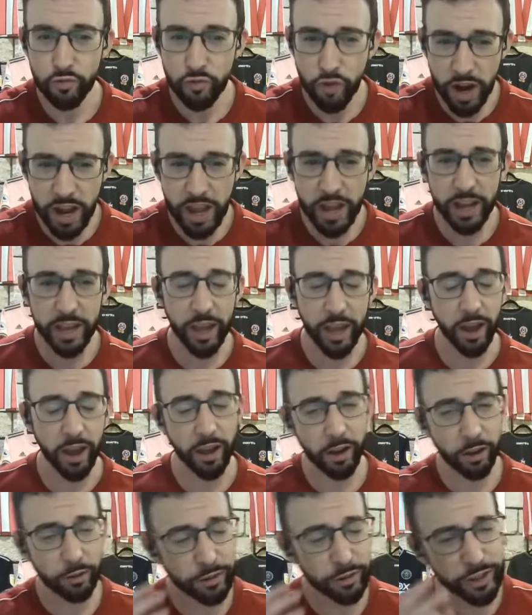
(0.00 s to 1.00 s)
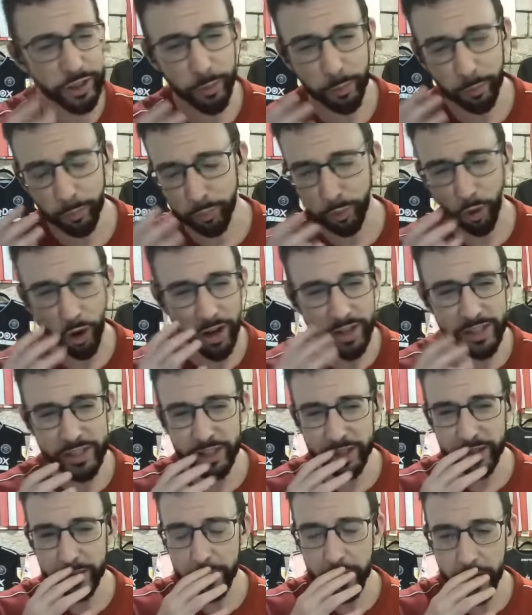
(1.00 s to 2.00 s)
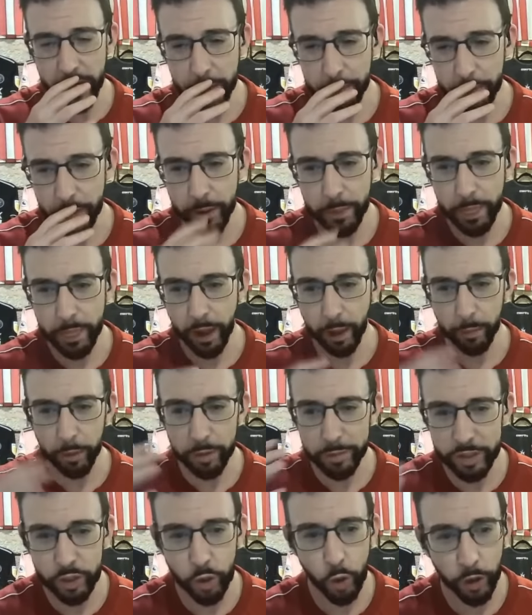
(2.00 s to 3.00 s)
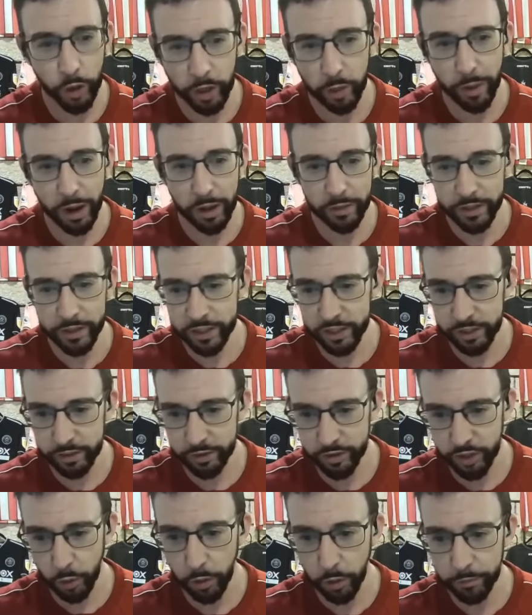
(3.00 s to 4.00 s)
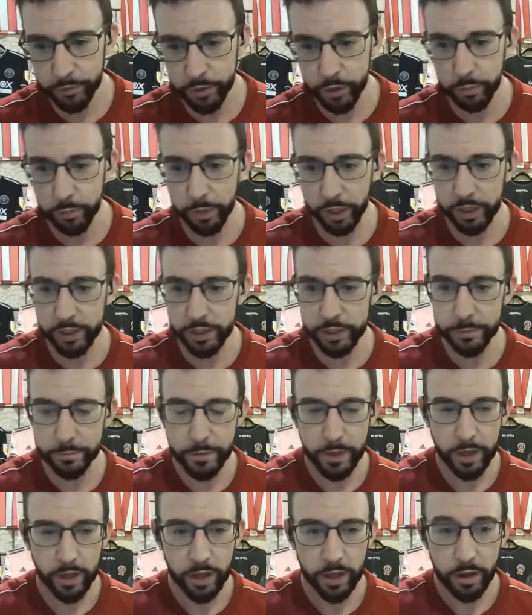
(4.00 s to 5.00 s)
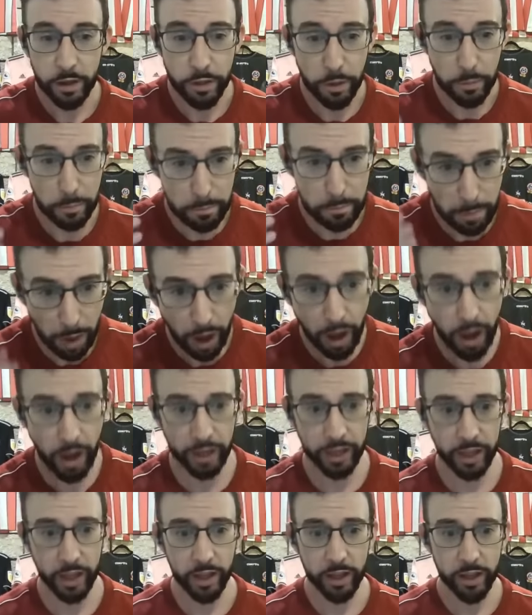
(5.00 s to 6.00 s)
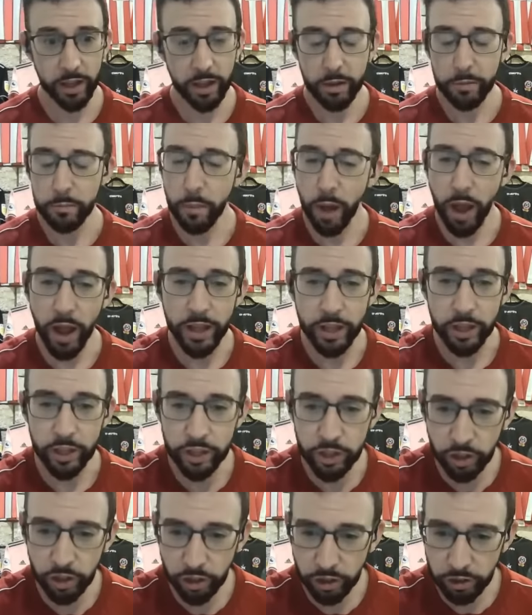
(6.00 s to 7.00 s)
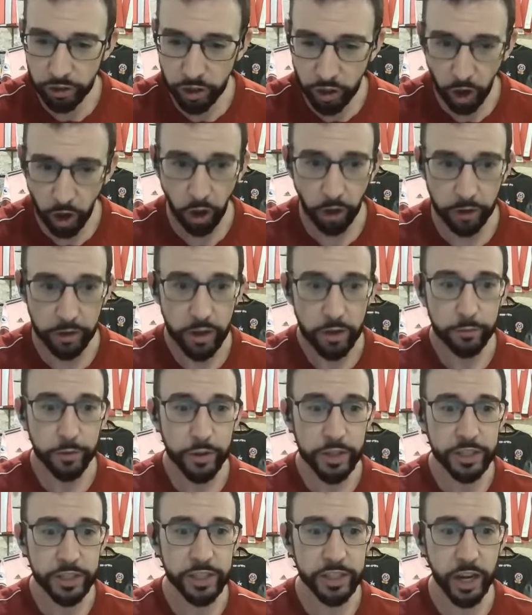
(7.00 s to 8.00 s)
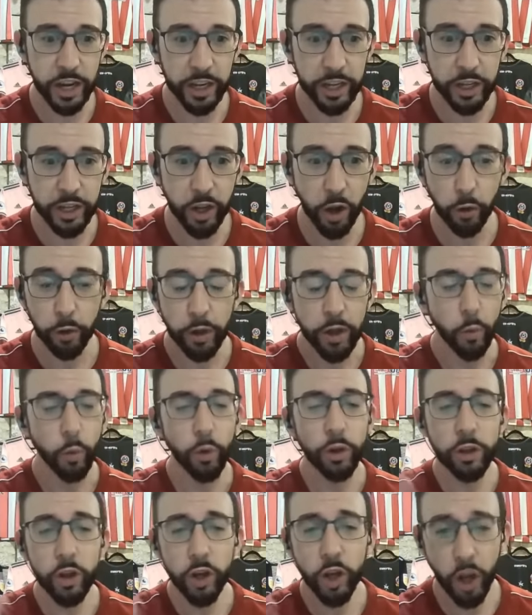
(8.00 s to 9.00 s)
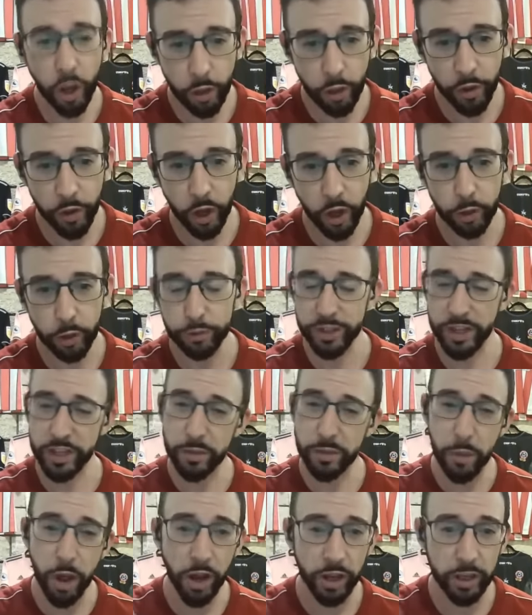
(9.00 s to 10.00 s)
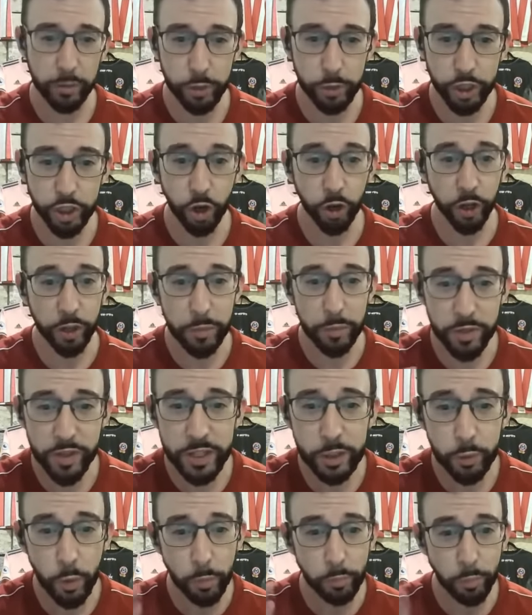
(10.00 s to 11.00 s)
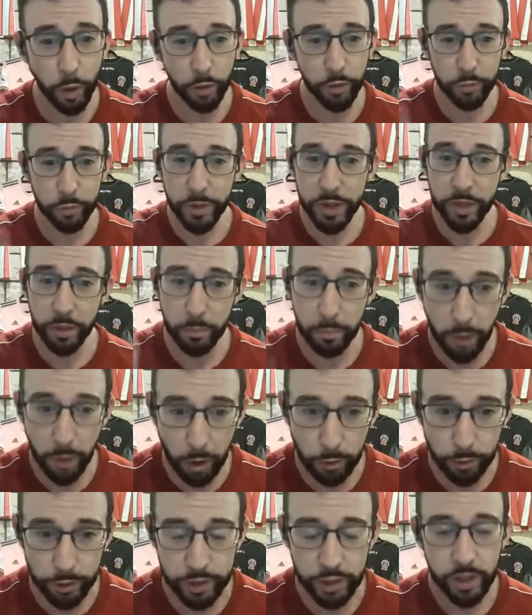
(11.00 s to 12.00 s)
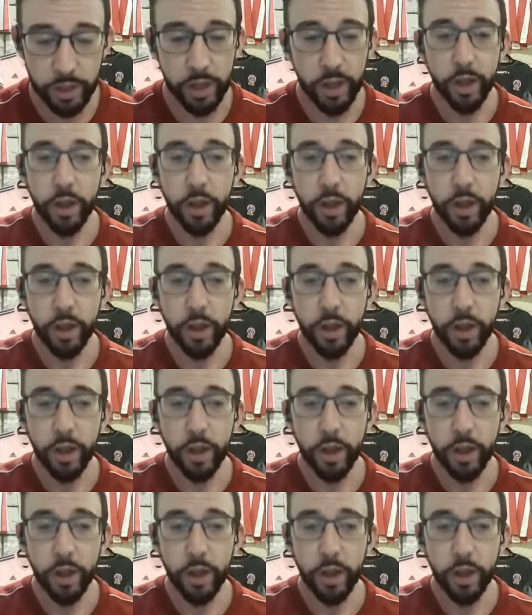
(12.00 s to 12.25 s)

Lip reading: Really unsurprising here that I'm going to be talking about this so often, because the marking, my God, for this second goal. We'll look at other goals, and the marking was shocking, but this one bothered me the most.